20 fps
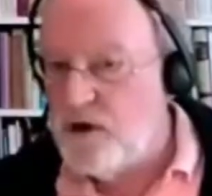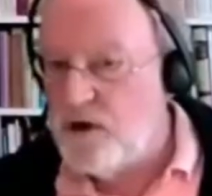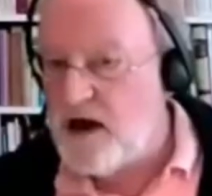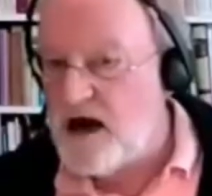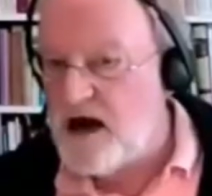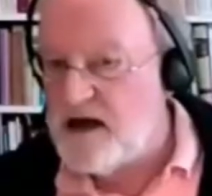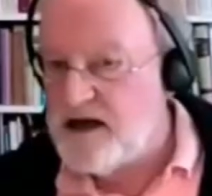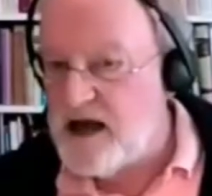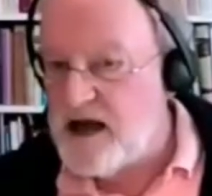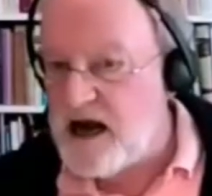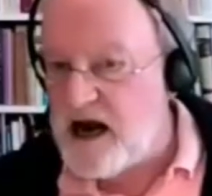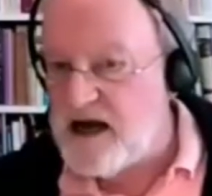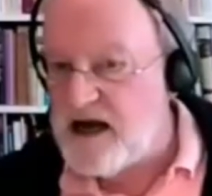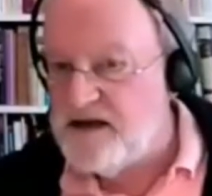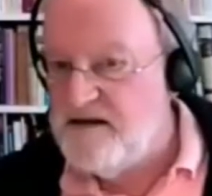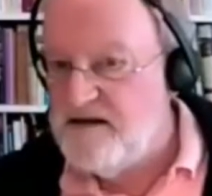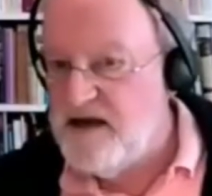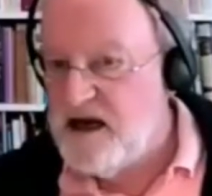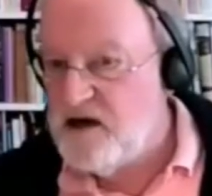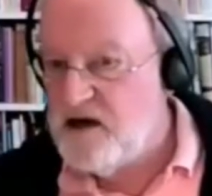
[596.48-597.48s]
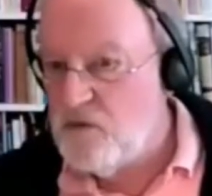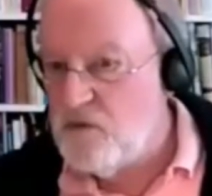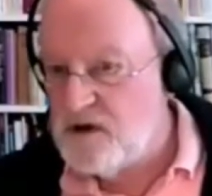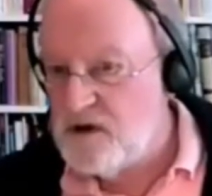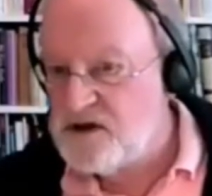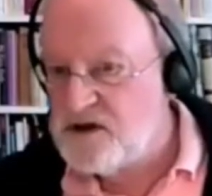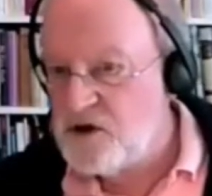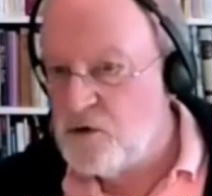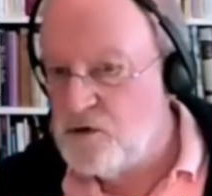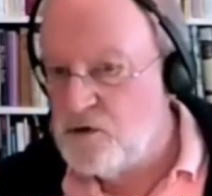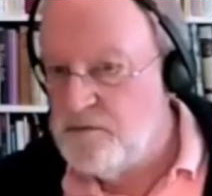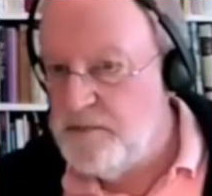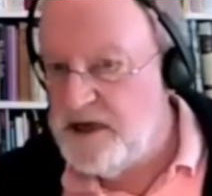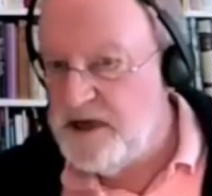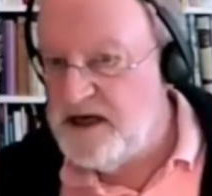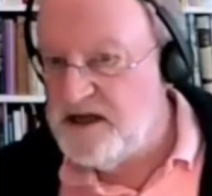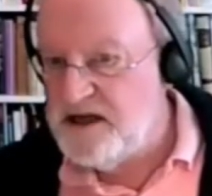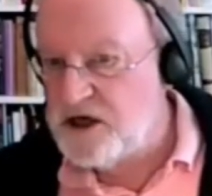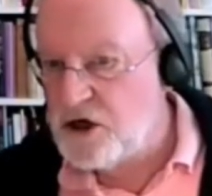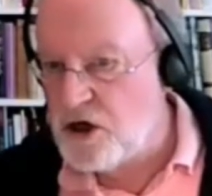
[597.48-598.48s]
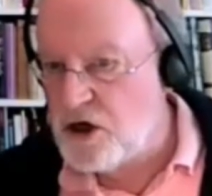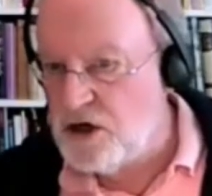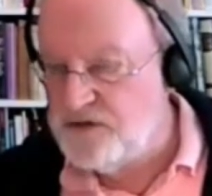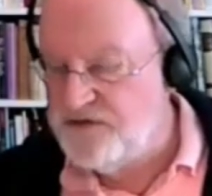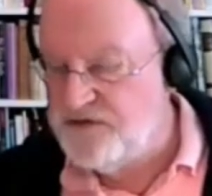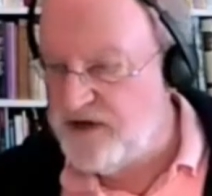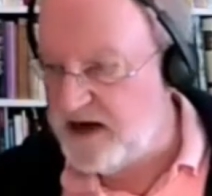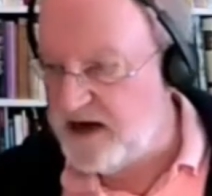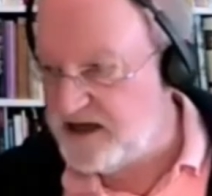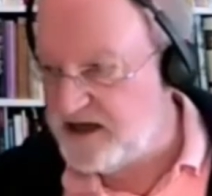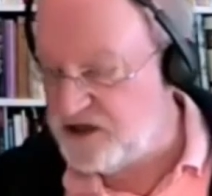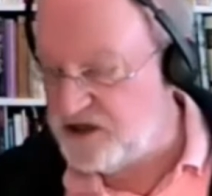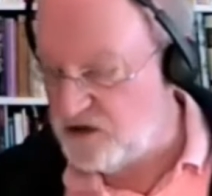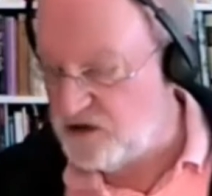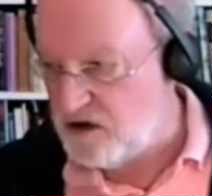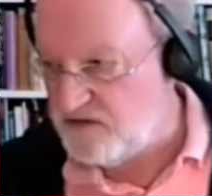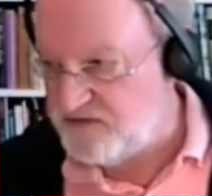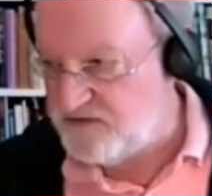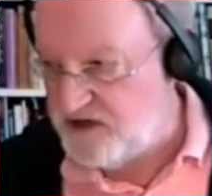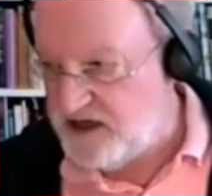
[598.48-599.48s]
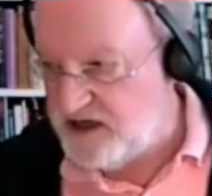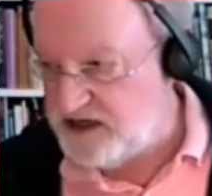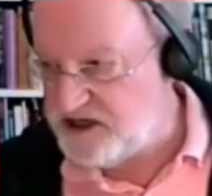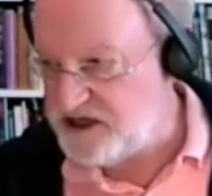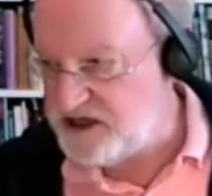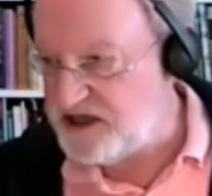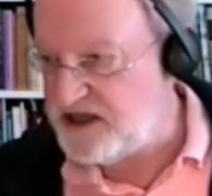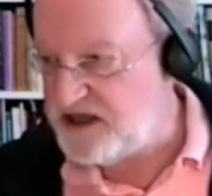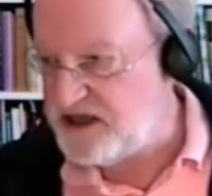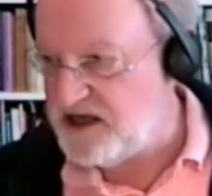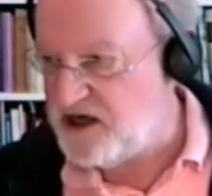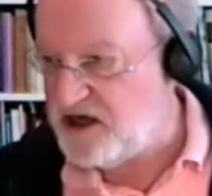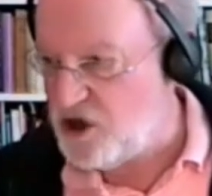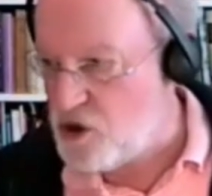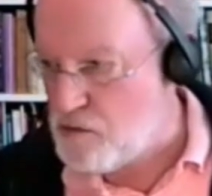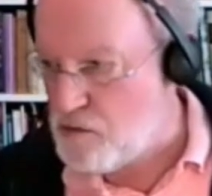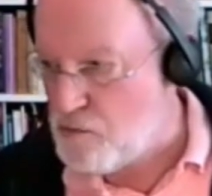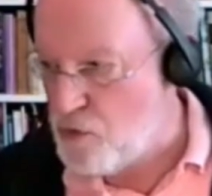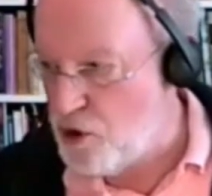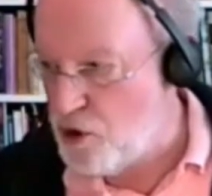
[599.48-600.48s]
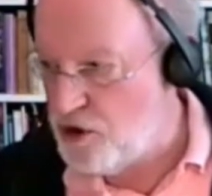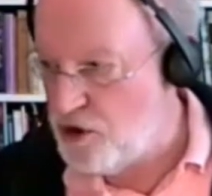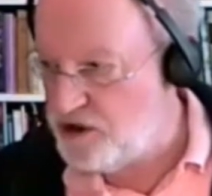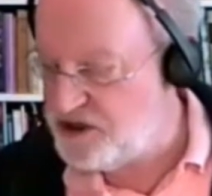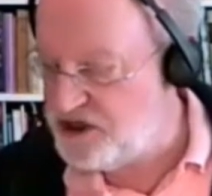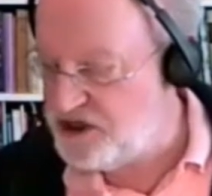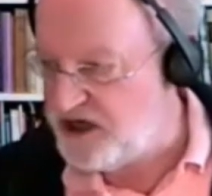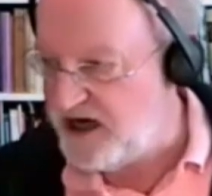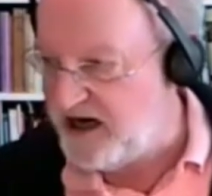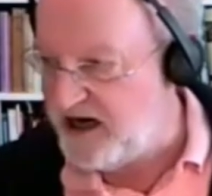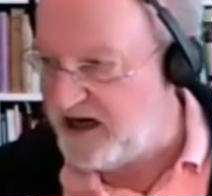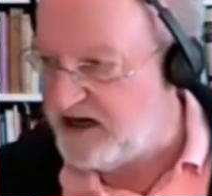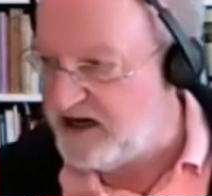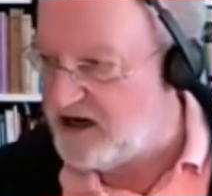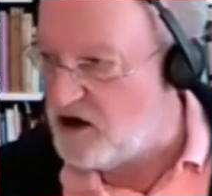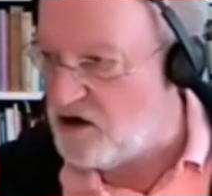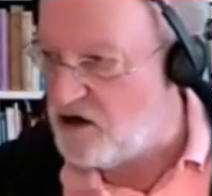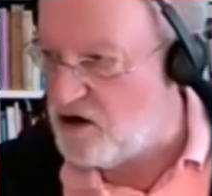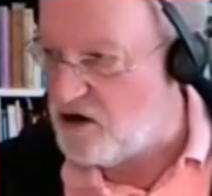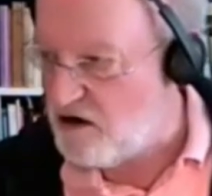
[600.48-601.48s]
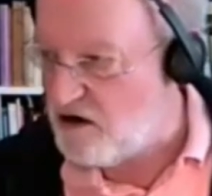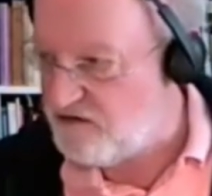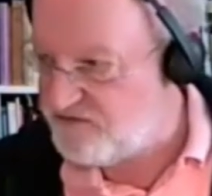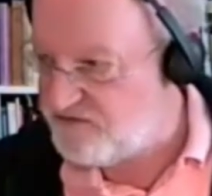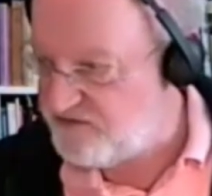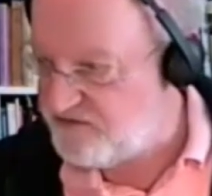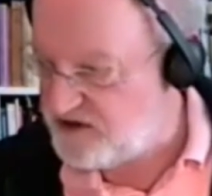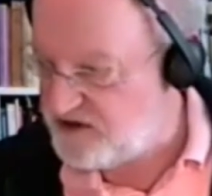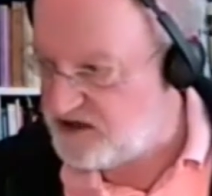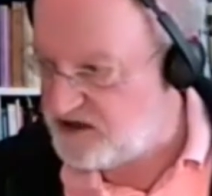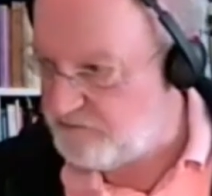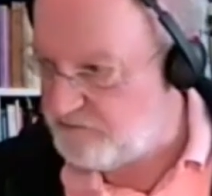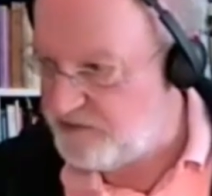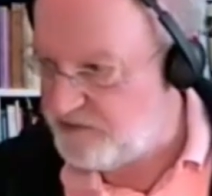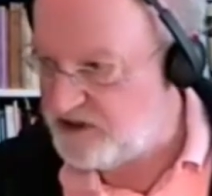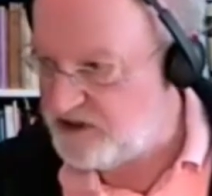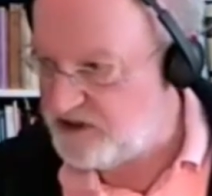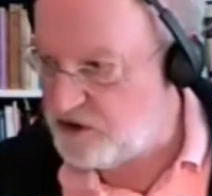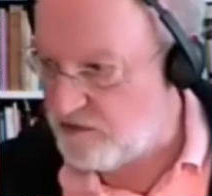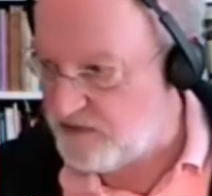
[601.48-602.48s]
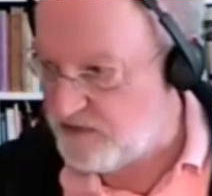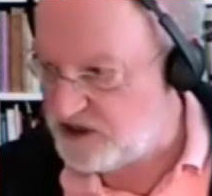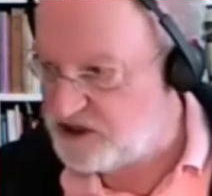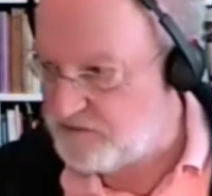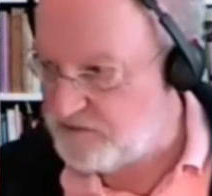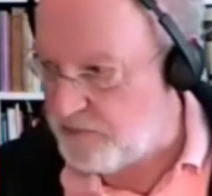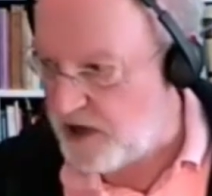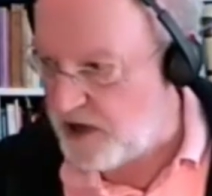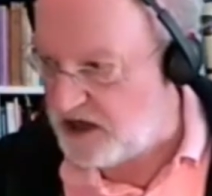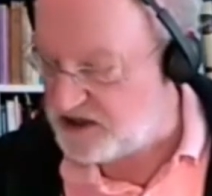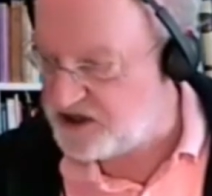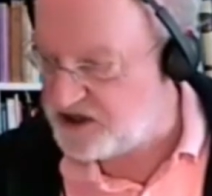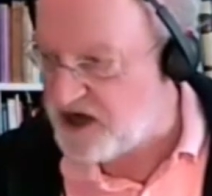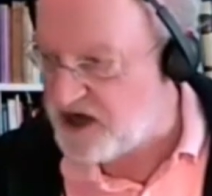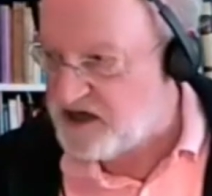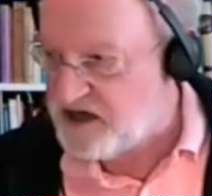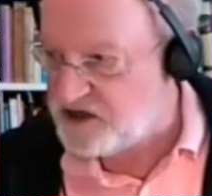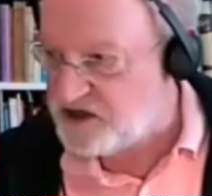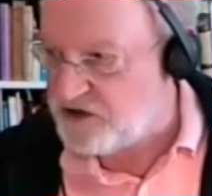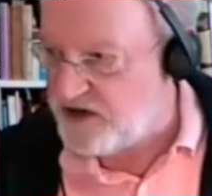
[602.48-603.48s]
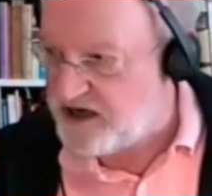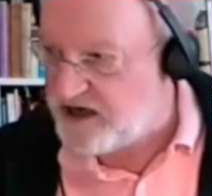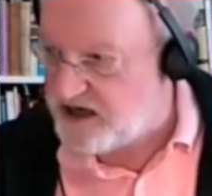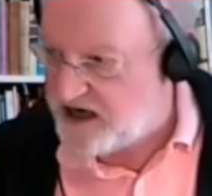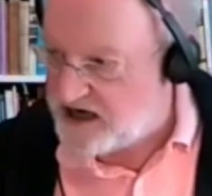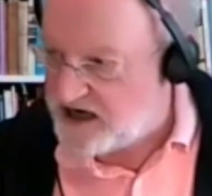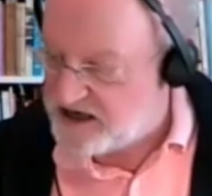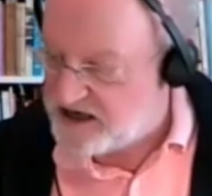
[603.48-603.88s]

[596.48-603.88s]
an idea what could be the context of this emerging of pilgrimage spots? So in the